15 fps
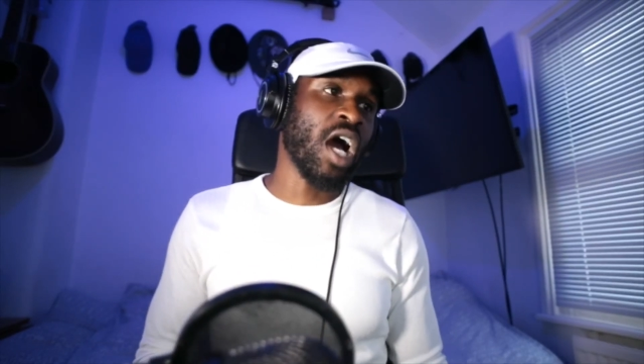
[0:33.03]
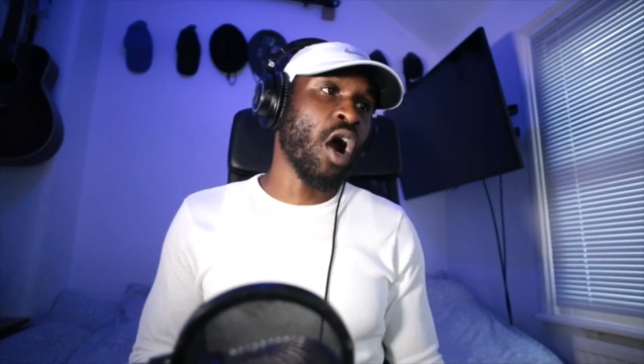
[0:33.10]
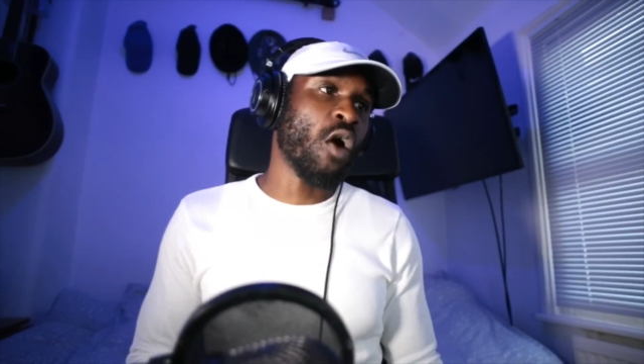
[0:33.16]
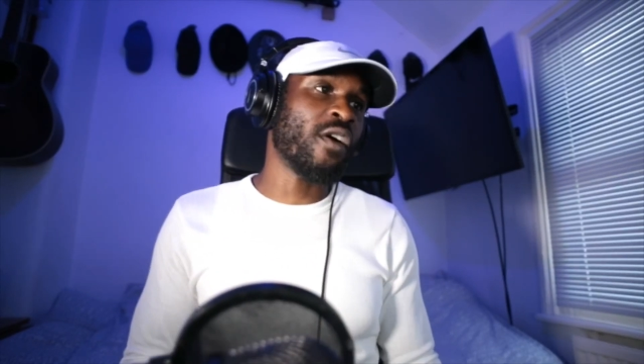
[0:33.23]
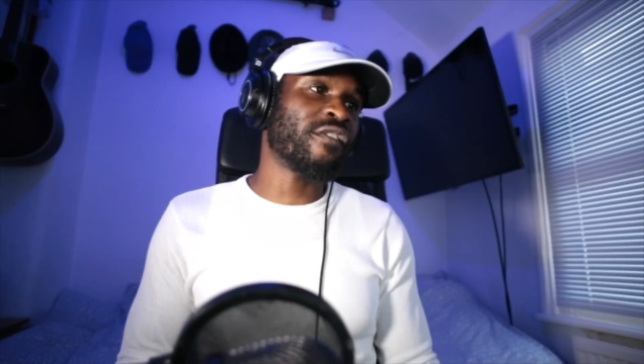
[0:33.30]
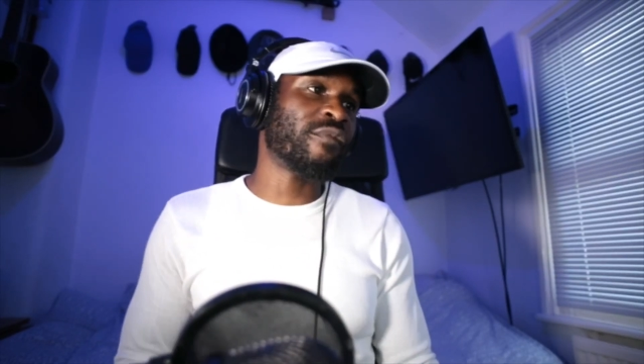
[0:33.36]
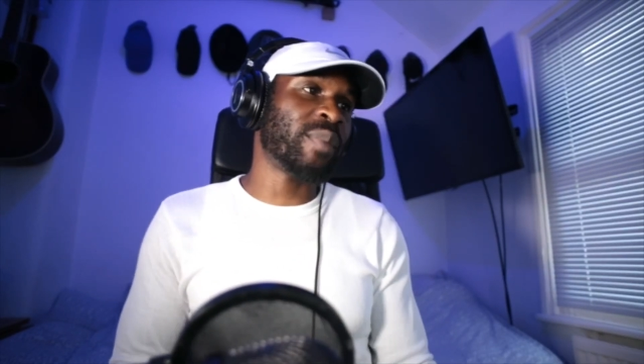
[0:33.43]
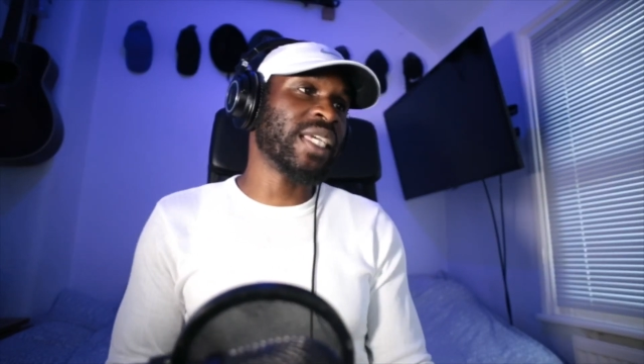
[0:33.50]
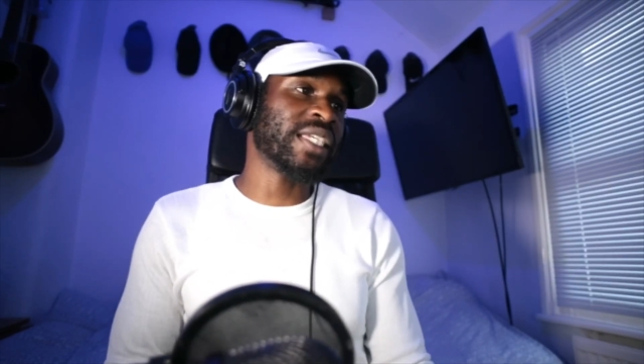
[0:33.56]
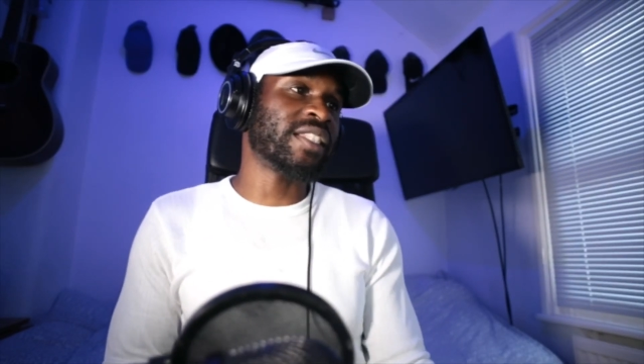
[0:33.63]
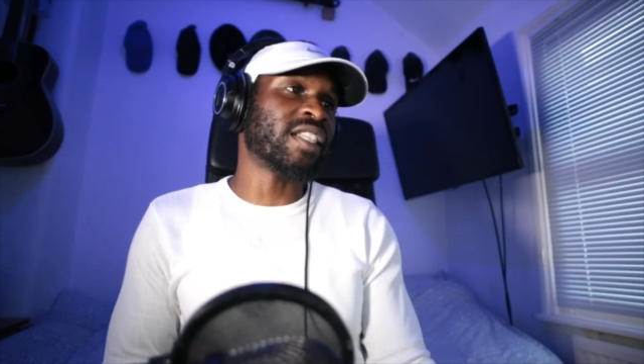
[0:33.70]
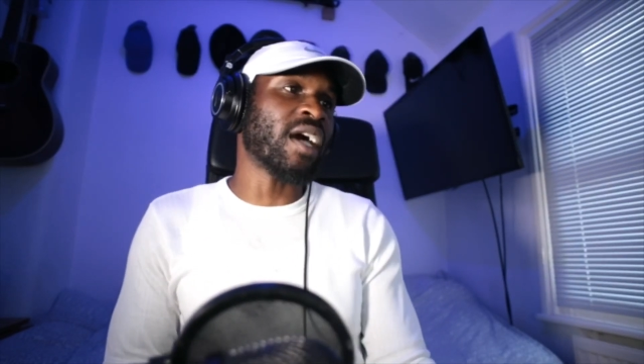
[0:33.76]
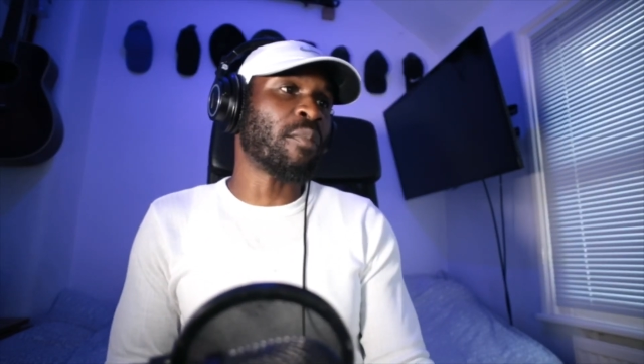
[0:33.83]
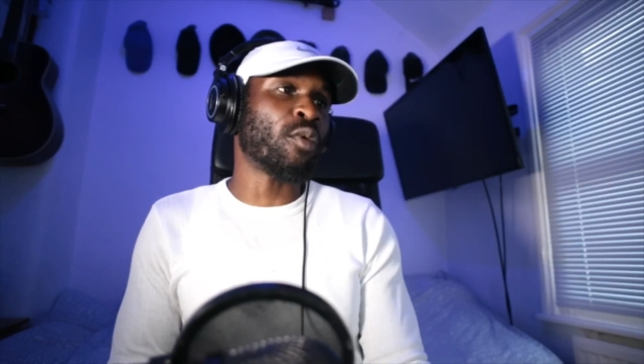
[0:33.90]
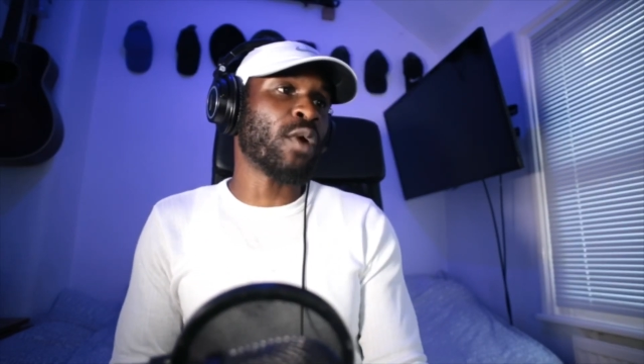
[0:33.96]
O F B's
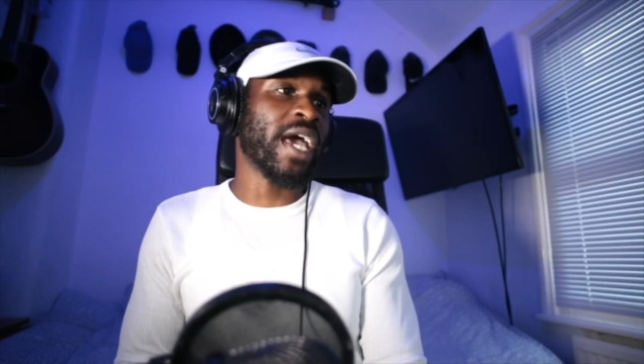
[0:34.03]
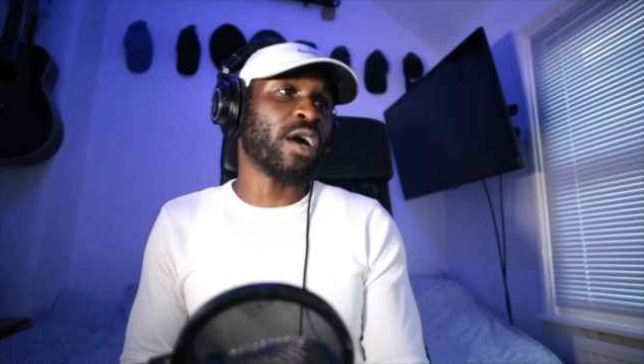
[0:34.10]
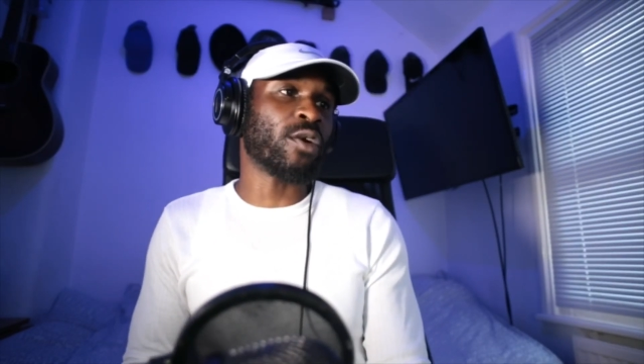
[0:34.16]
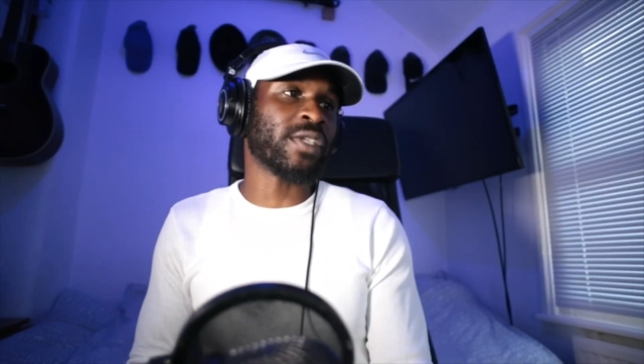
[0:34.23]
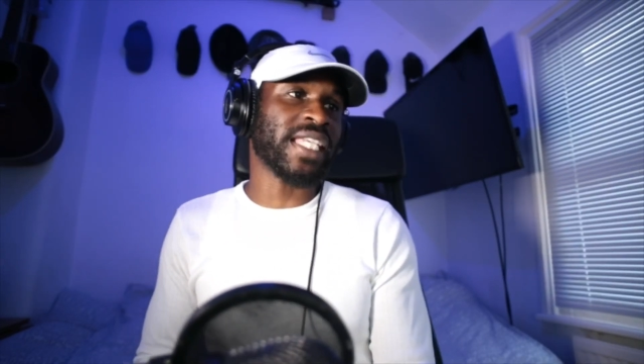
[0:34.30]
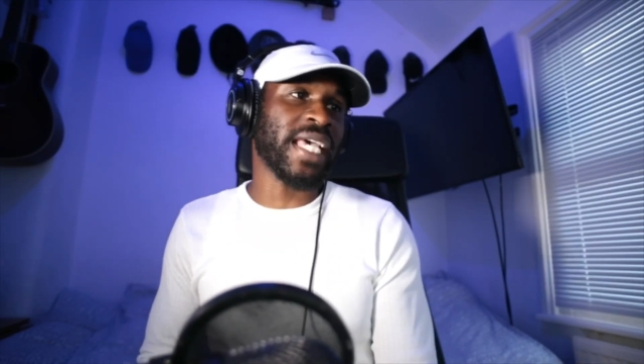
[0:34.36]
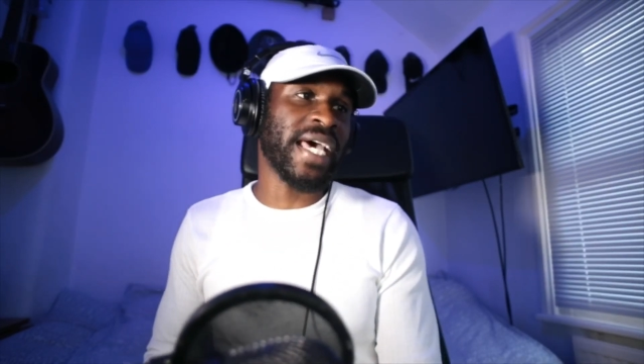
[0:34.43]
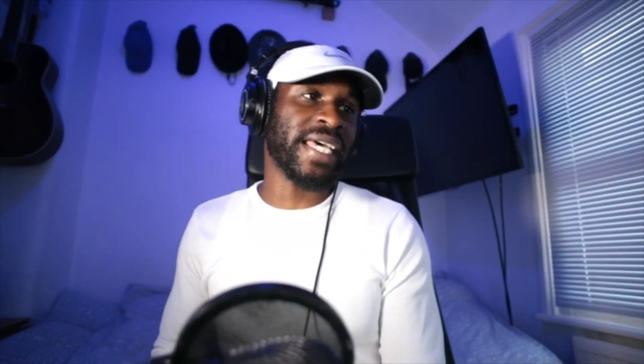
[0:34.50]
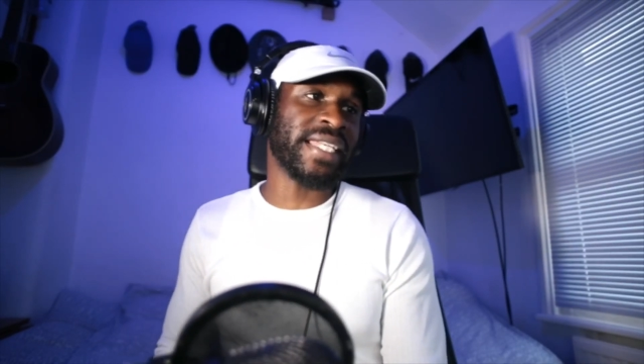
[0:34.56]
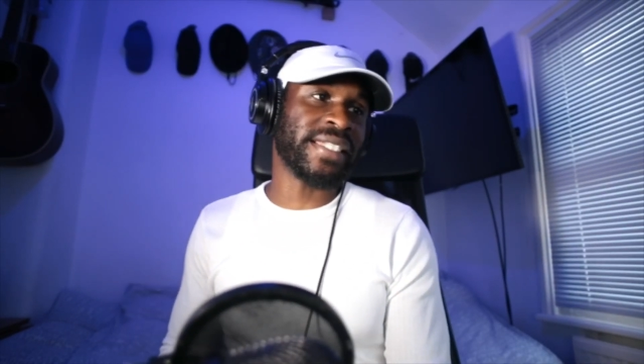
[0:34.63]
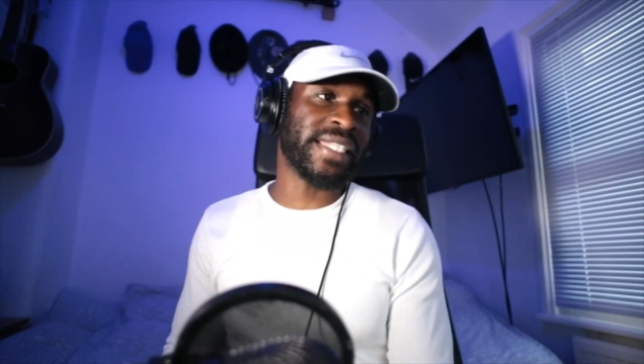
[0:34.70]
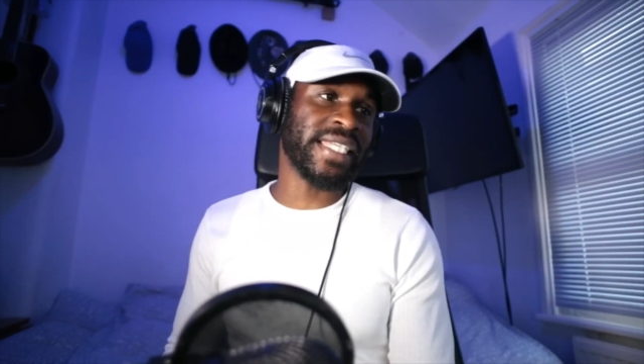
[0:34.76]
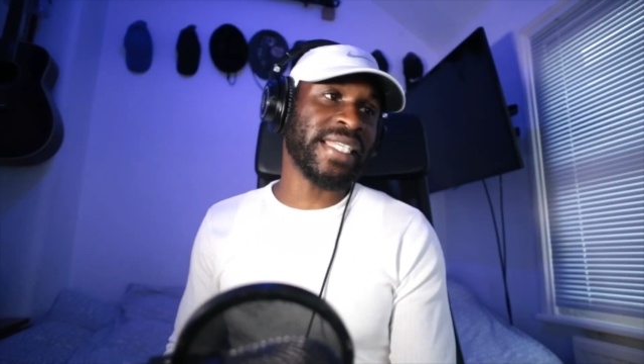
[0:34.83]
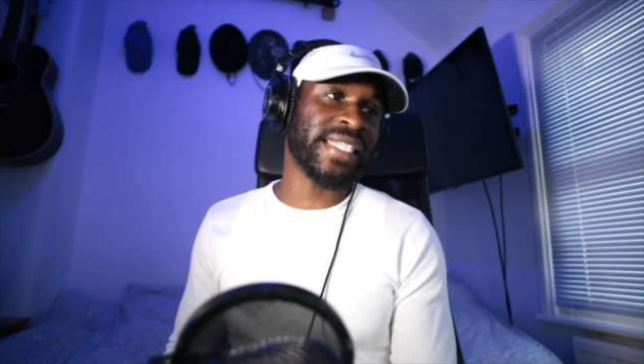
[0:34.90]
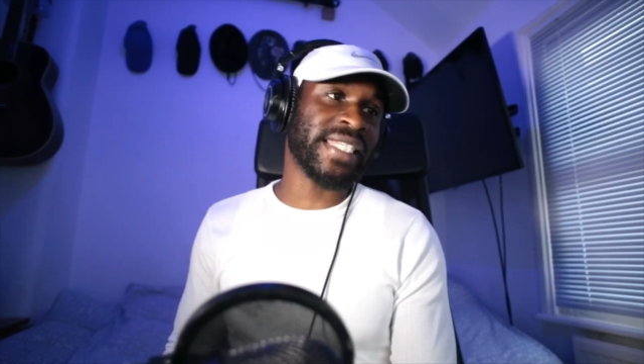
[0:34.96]
Double Lz and
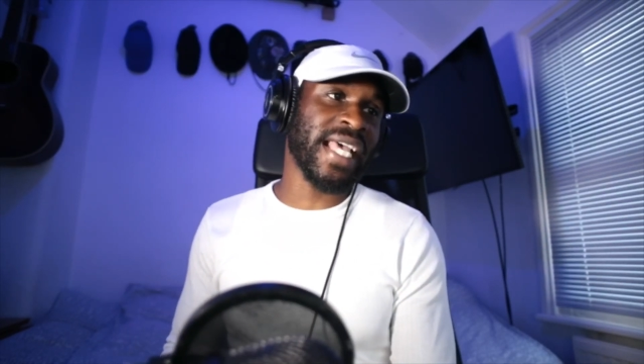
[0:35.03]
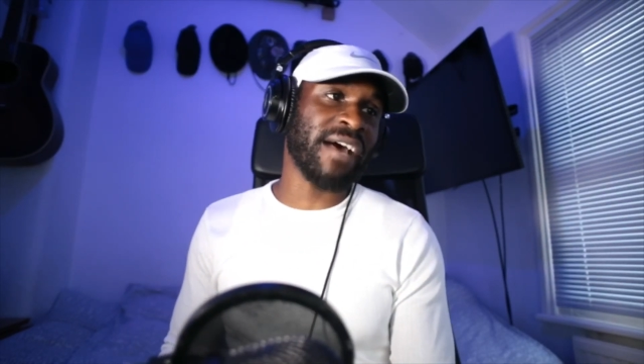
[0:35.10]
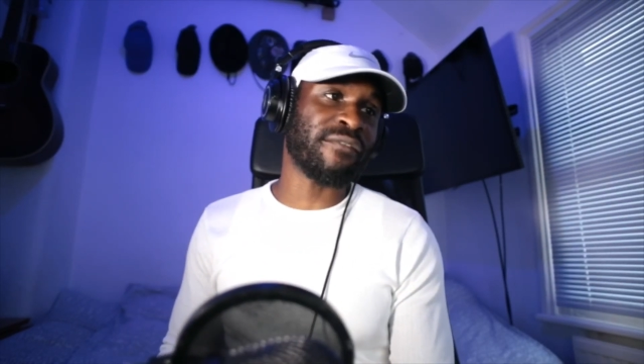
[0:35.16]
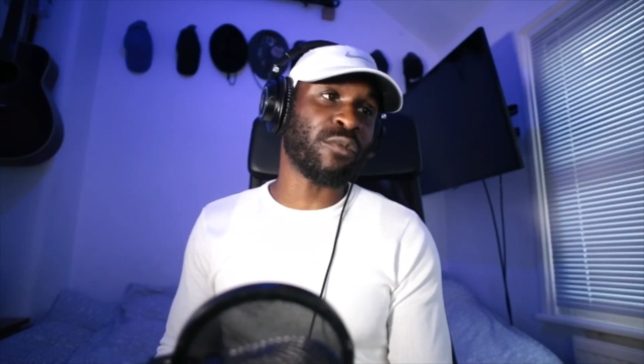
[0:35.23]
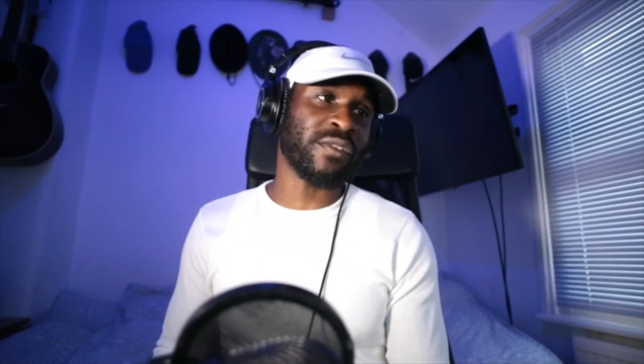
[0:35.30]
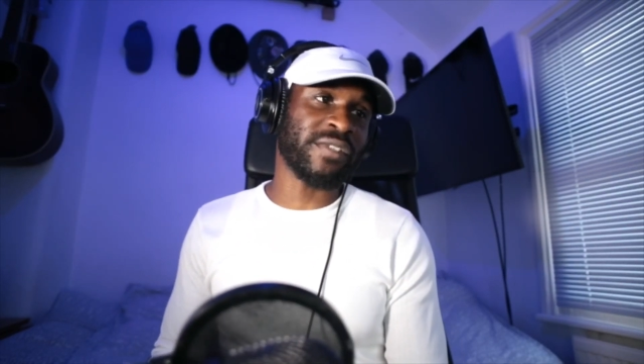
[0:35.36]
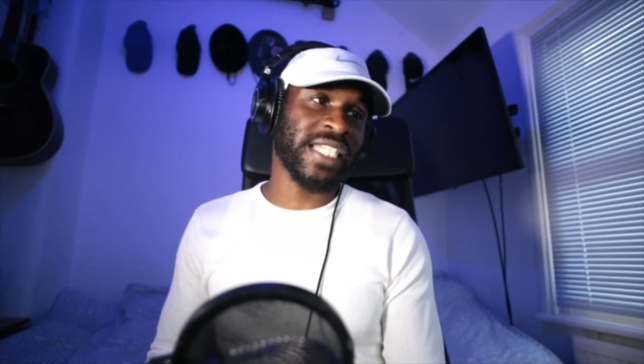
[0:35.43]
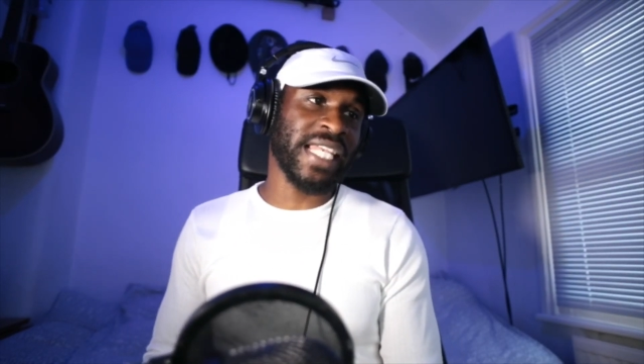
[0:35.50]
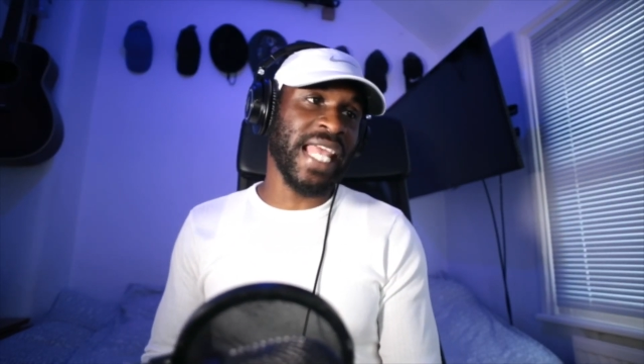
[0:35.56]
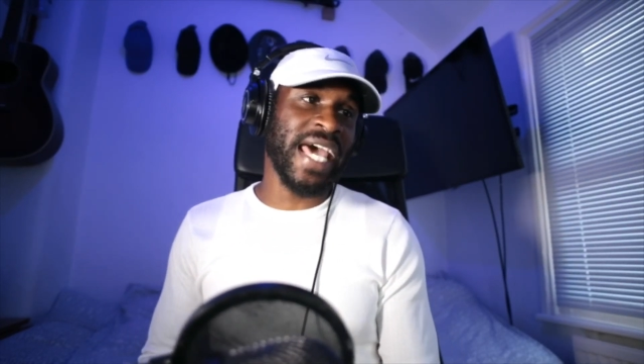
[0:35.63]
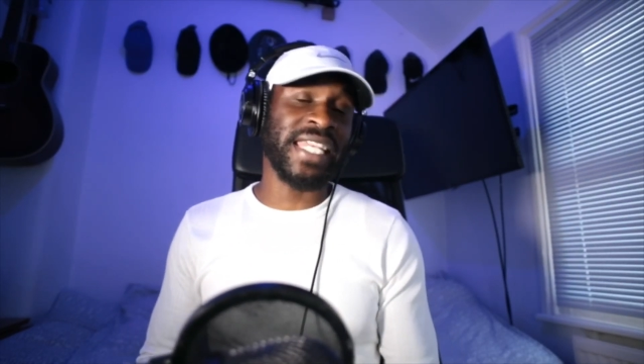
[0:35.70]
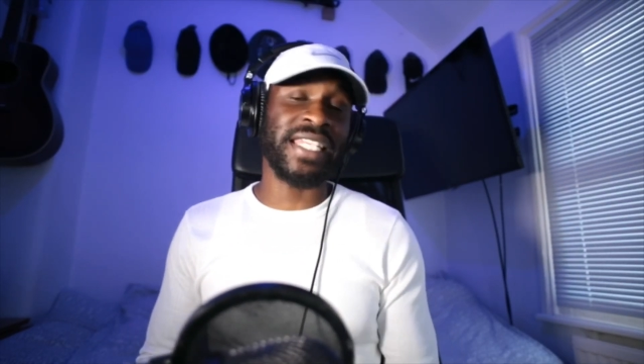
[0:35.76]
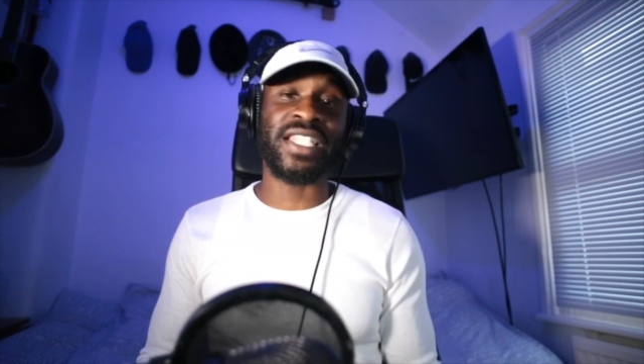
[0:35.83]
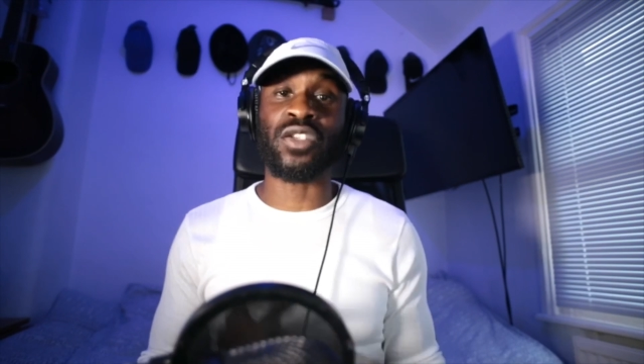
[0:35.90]
Dsavv with Sliding.